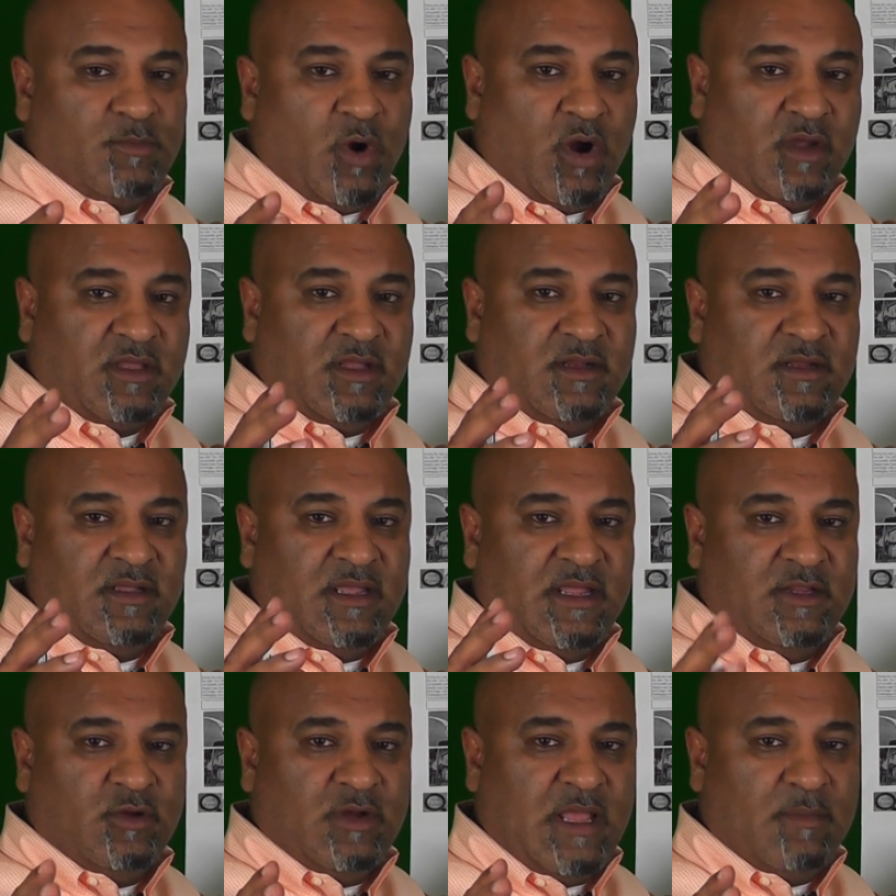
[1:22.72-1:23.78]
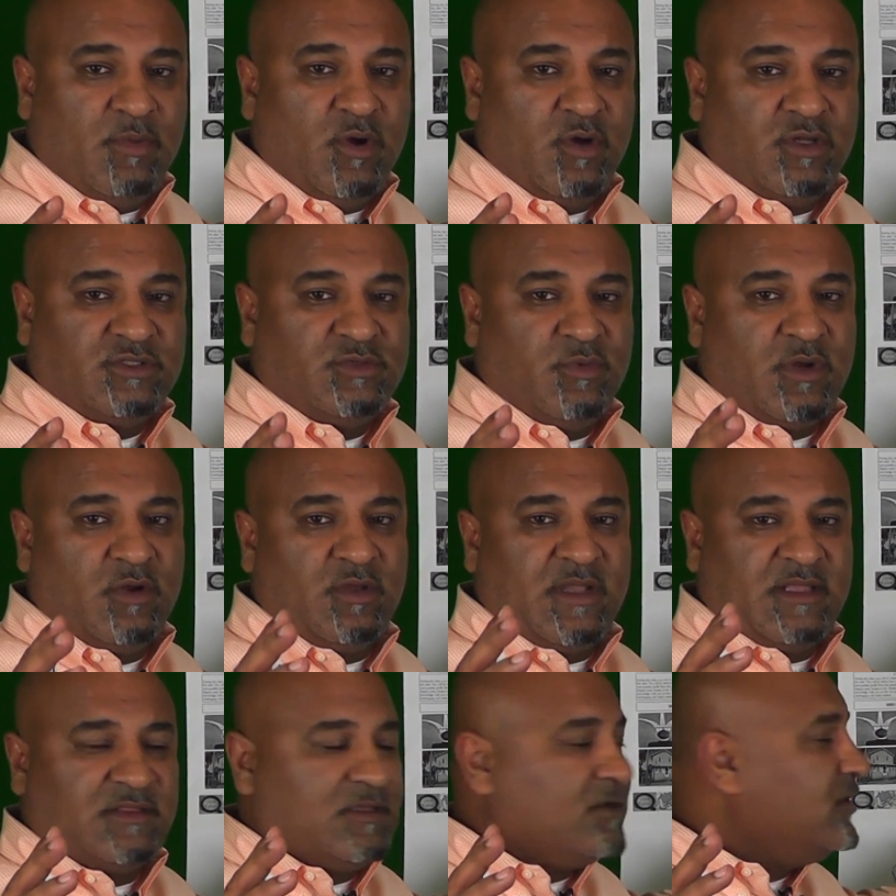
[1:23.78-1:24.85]
market in your neighborhoods. You want to look
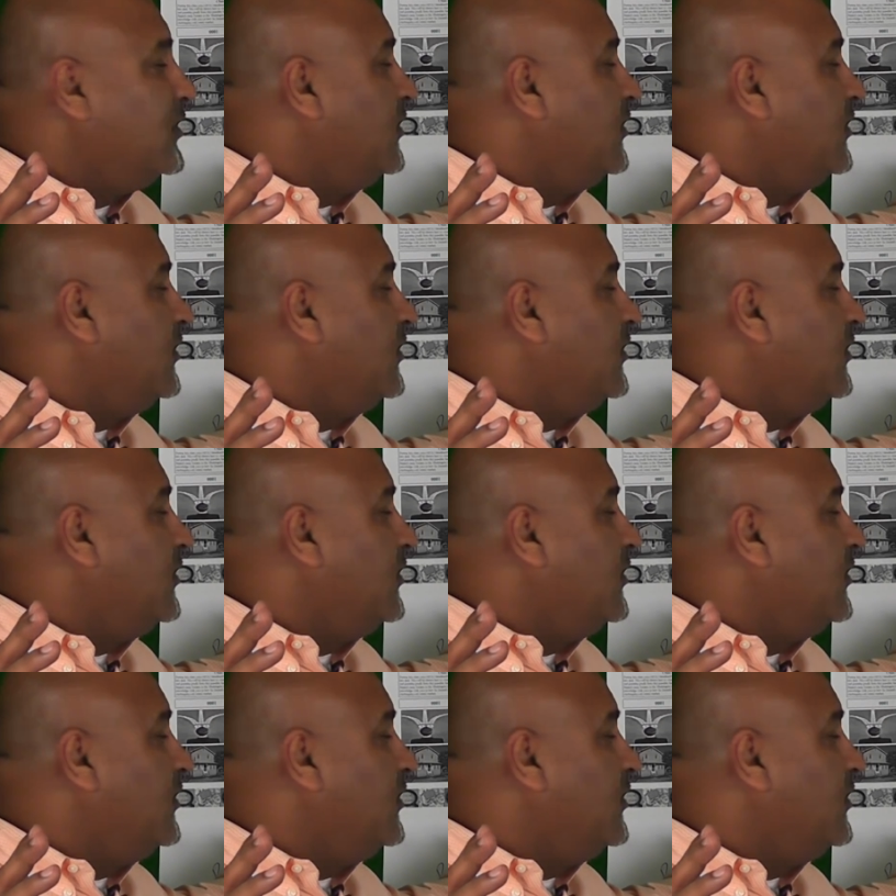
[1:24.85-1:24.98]
at the